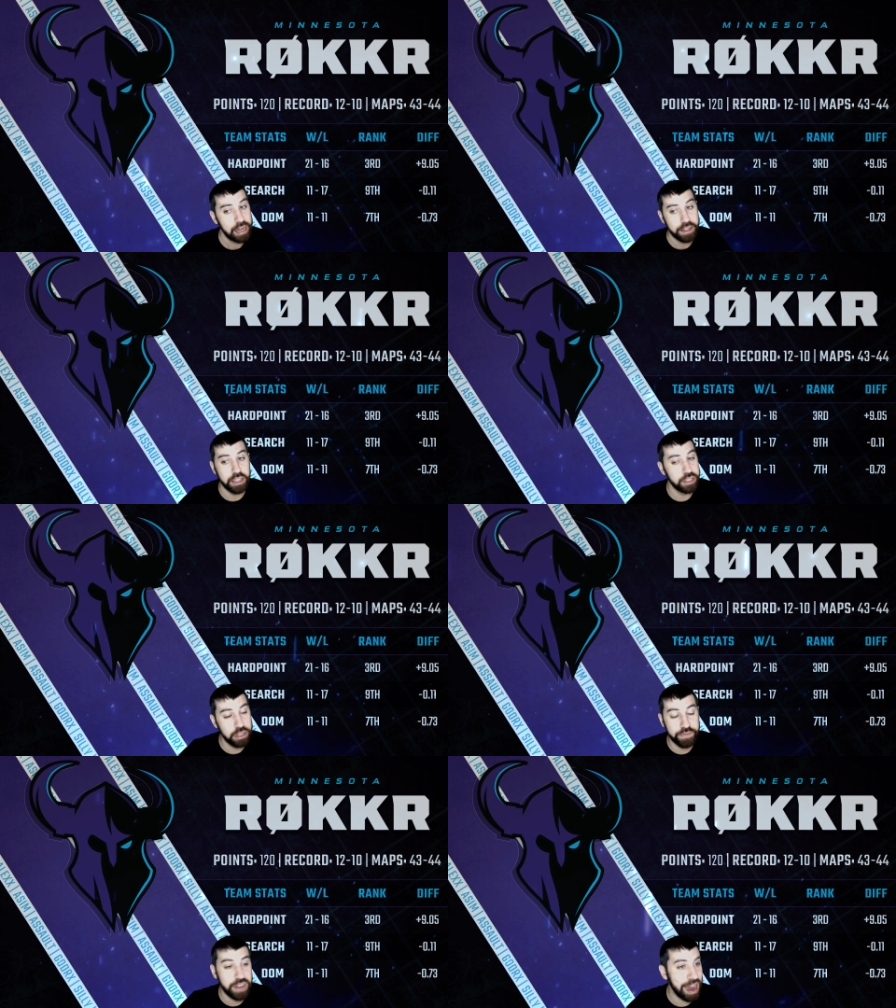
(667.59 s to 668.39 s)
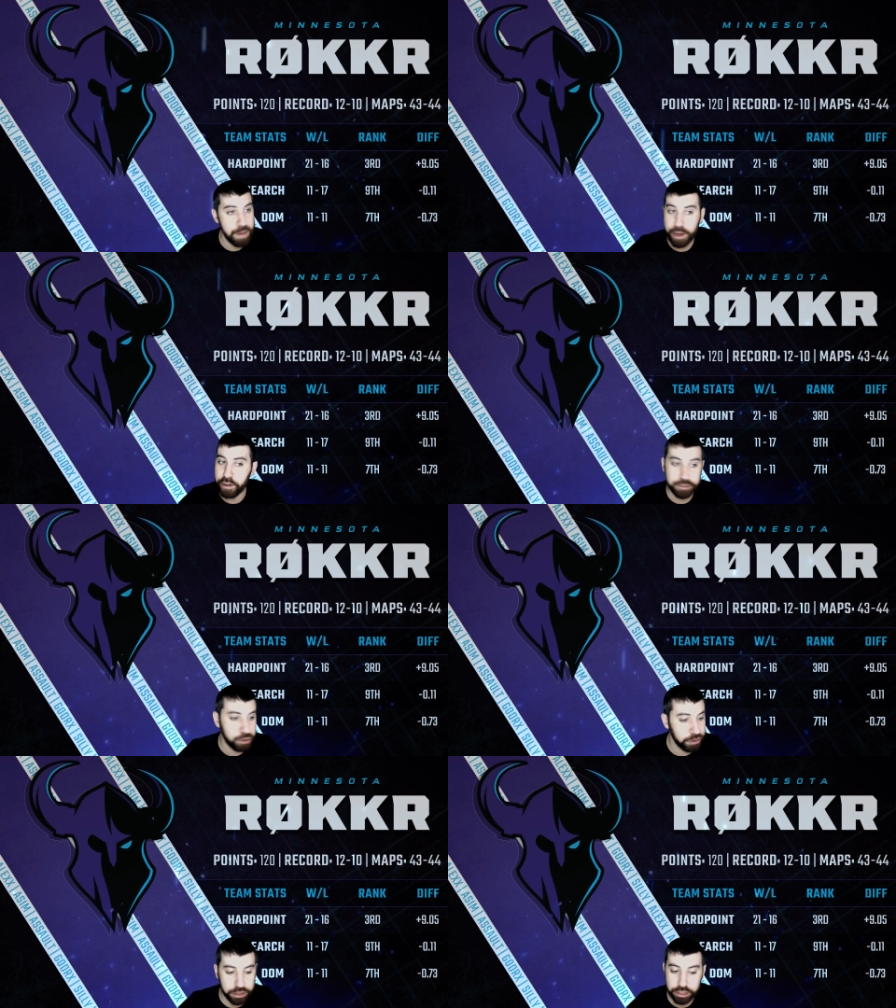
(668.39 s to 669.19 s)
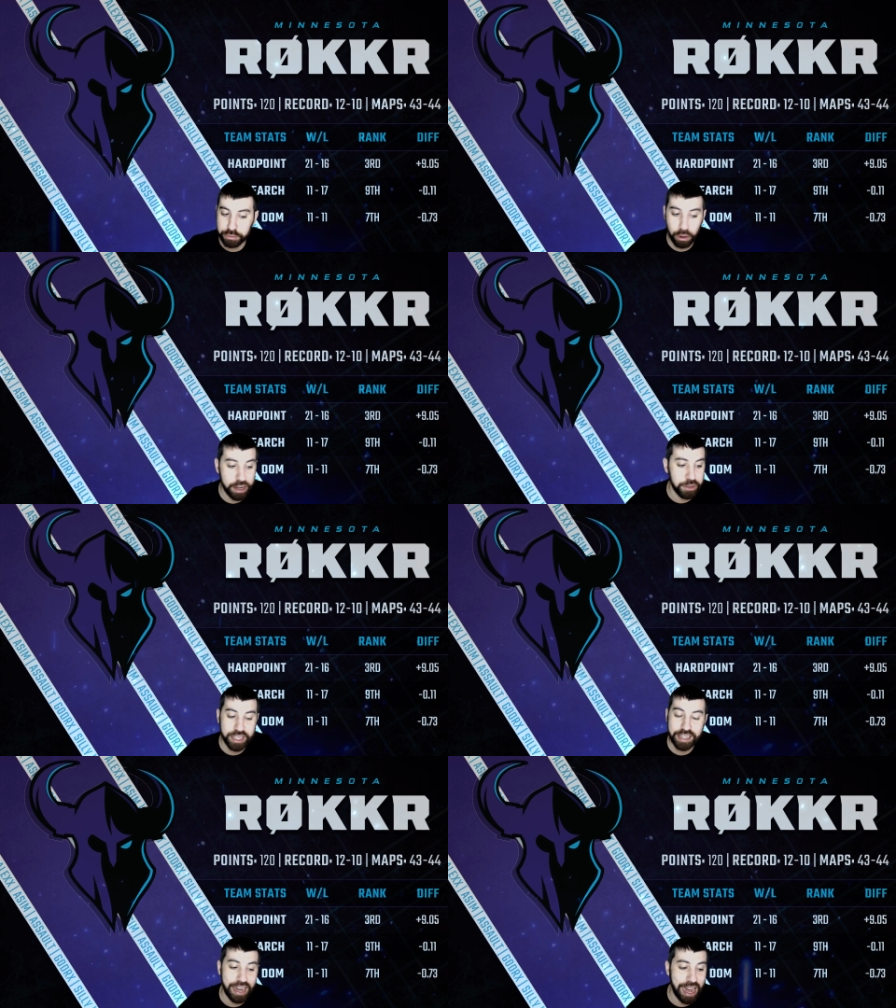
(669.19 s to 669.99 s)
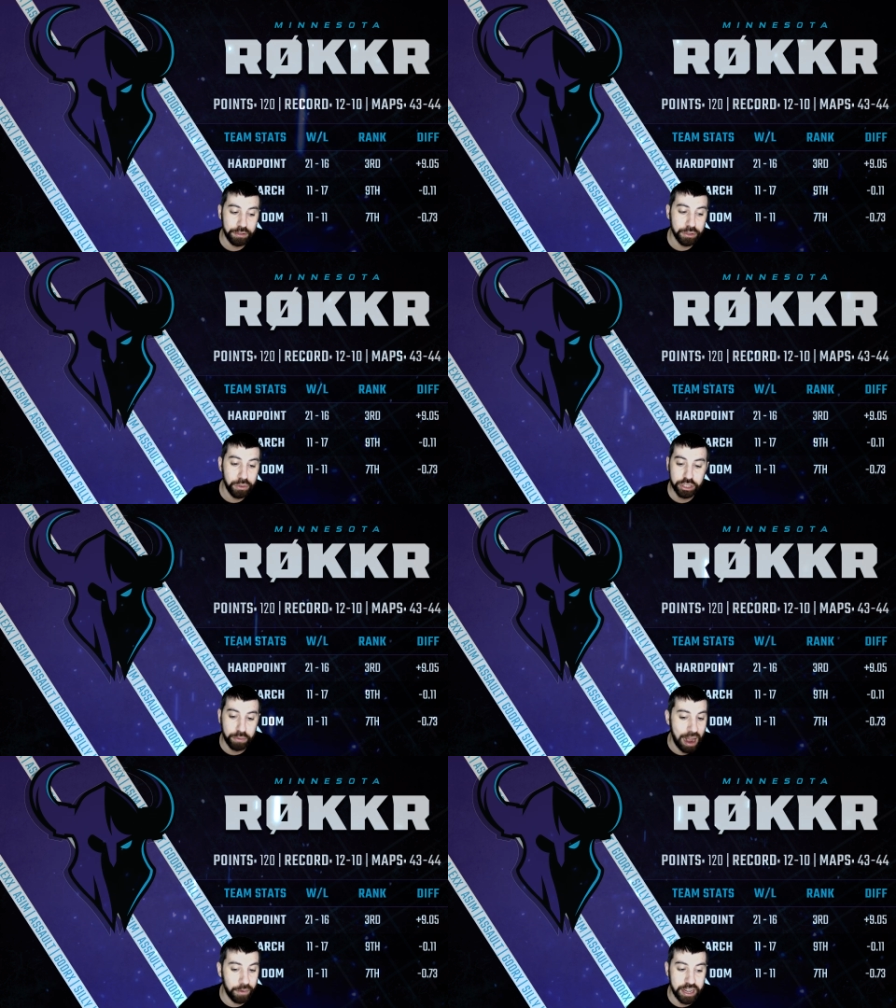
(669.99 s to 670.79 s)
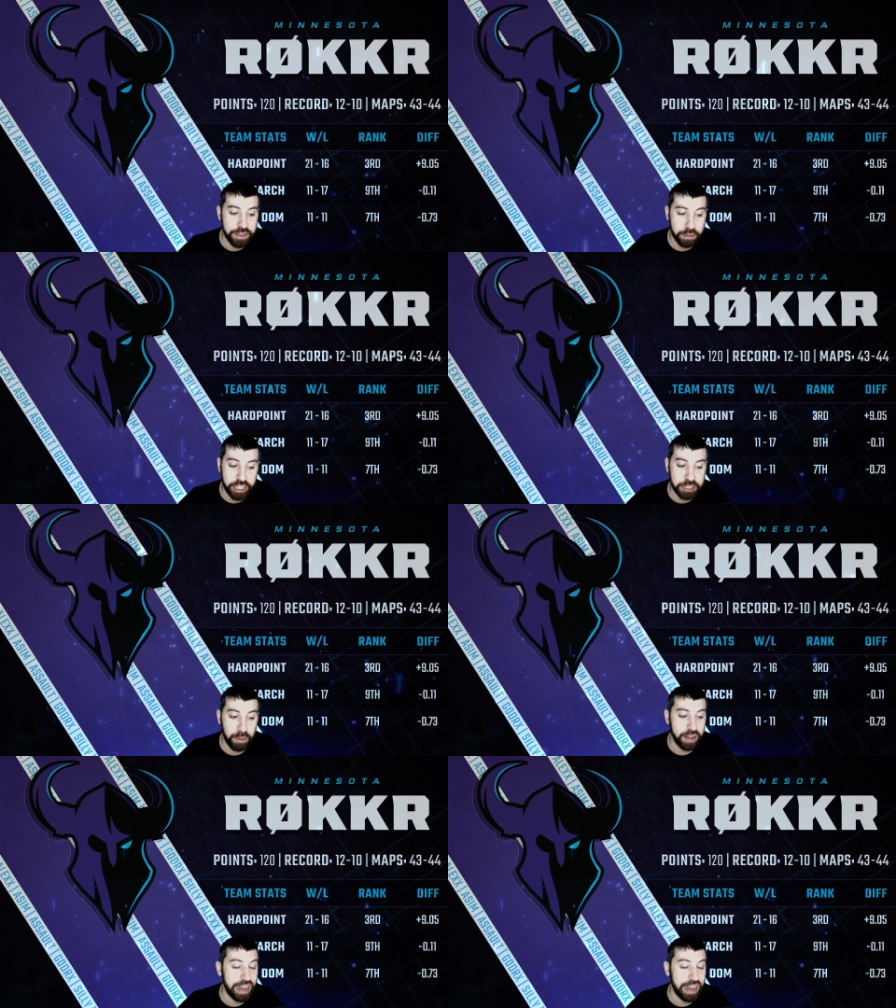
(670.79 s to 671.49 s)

you've got to be better at search and destroy, and you cannot lose ground in the respawn.